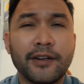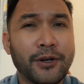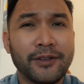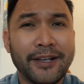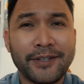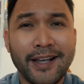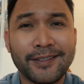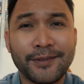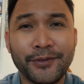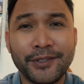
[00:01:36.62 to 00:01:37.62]
no lounge
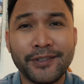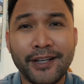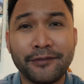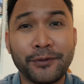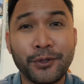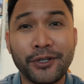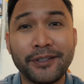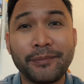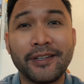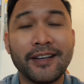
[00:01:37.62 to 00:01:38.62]
access for today,
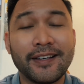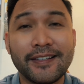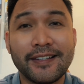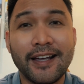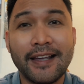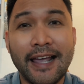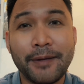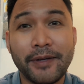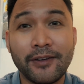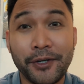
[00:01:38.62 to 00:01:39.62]
unfortunately, because I
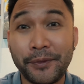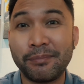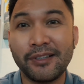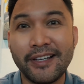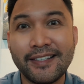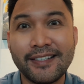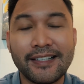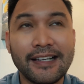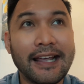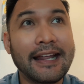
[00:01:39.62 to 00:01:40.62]
had my car replaced
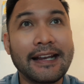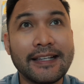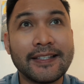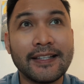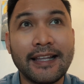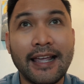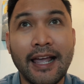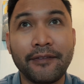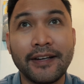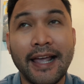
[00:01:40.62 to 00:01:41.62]
and I still
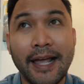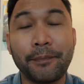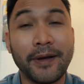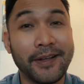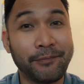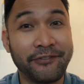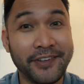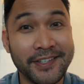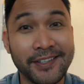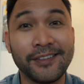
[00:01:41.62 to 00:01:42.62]
haven't had my
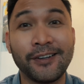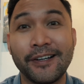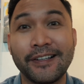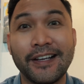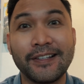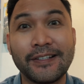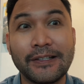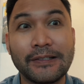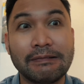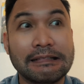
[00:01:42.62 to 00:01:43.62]
physical car yet, so